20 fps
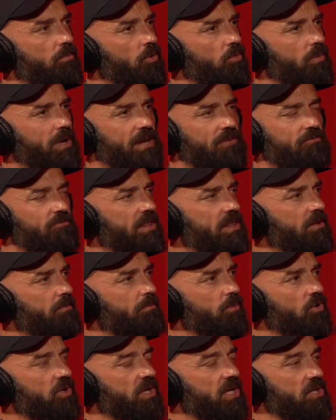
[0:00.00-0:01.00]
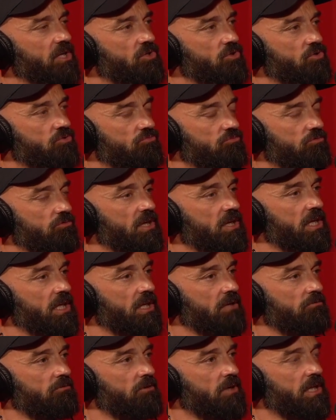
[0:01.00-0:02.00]
But when I read the book, it just
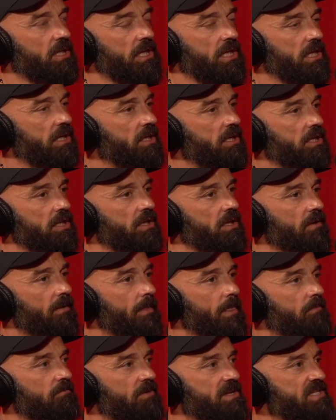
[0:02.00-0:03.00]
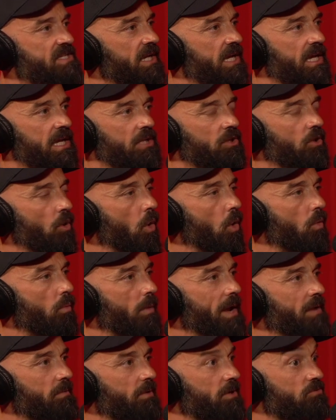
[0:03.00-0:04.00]
really, really resonated the whole
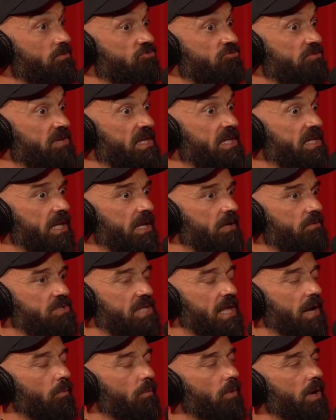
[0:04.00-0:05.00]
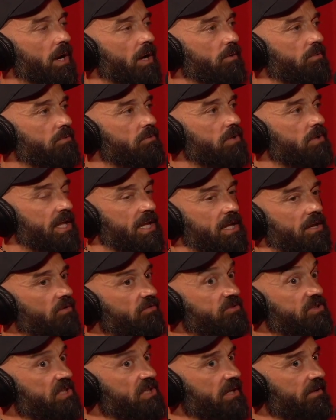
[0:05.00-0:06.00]
way. When I was reading it, it was like, wow. And then
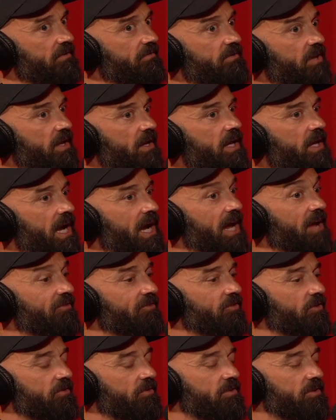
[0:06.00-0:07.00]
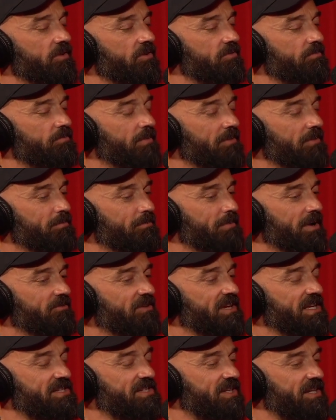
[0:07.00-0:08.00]
obviously I have my
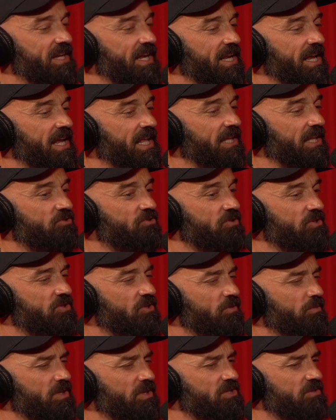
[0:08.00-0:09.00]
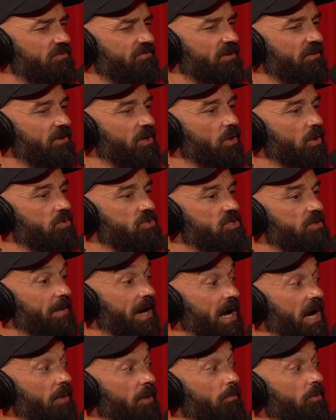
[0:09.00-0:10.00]
recent NA literature, which are very close to my
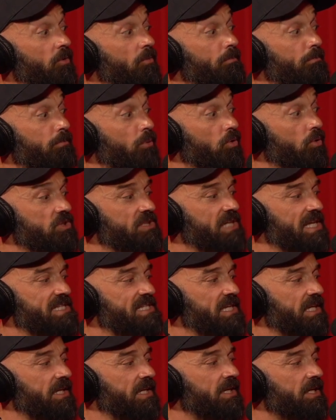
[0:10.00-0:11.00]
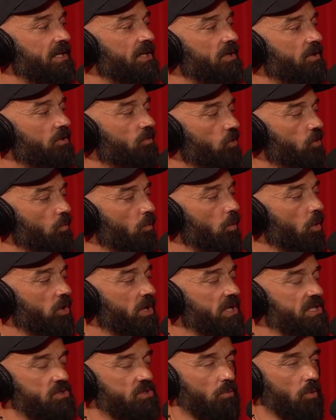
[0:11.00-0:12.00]
heart, but books as in,
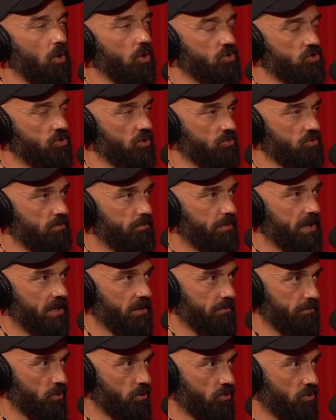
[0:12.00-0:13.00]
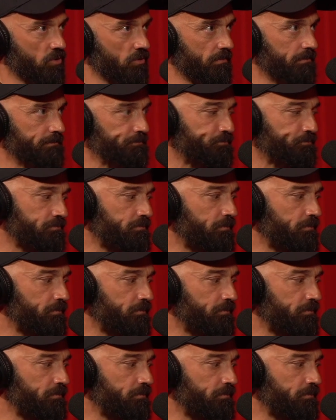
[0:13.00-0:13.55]
walk into Waterstones and pick the book up.